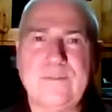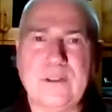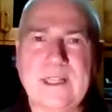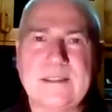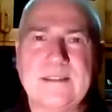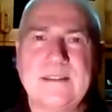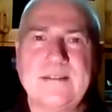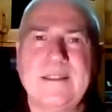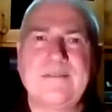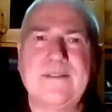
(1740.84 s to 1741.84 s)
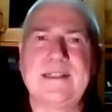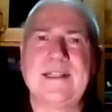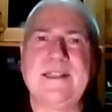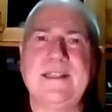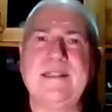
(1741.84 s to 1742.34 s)
for us. In fact,
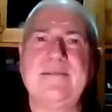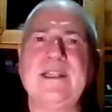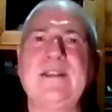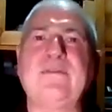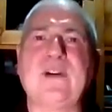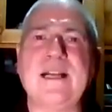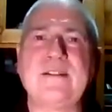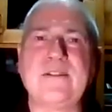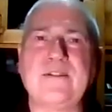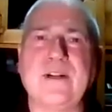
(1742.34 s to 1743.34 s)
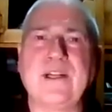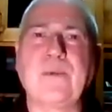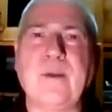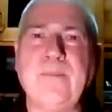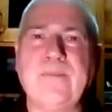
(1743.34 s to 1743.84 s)
can even give rise to chronic
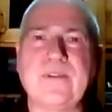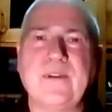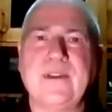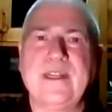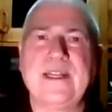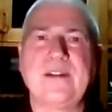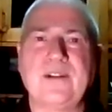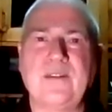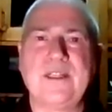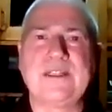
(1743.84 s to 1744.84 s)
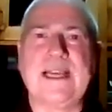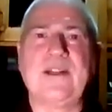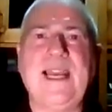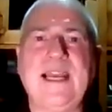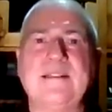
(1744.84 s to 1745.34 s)
problems in our shoulders, our
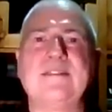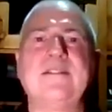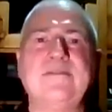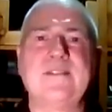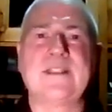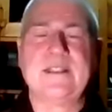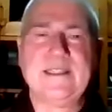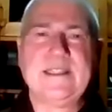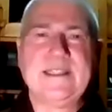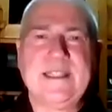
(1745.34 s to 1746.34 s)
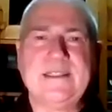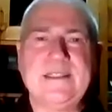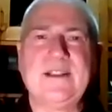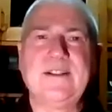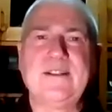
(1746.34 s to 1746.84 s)
neck, and so forth. And
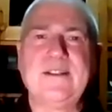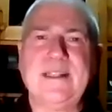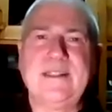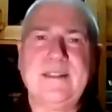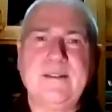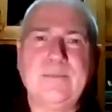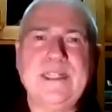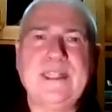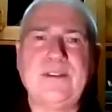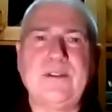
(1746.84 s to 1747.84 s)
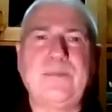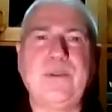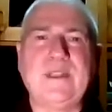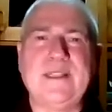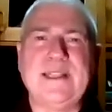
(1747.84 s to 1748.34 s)
so the minute you
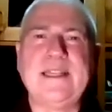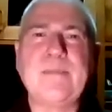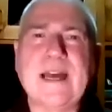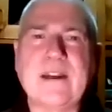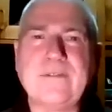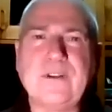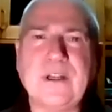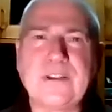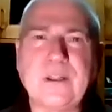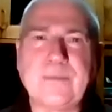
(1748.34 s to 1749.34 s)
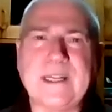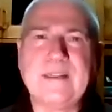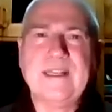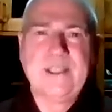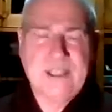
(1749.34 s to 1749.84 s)
think about it, if you go shopping,
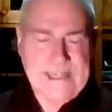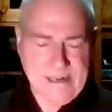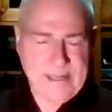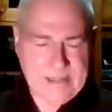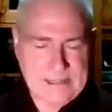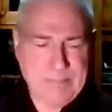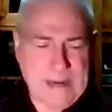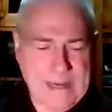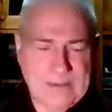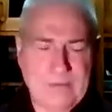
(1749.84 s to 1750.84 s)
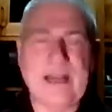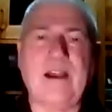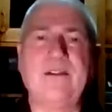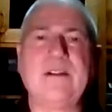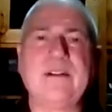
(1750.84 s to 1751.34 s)
you're carrying these bags
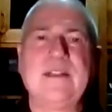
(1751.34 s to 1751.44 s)
around,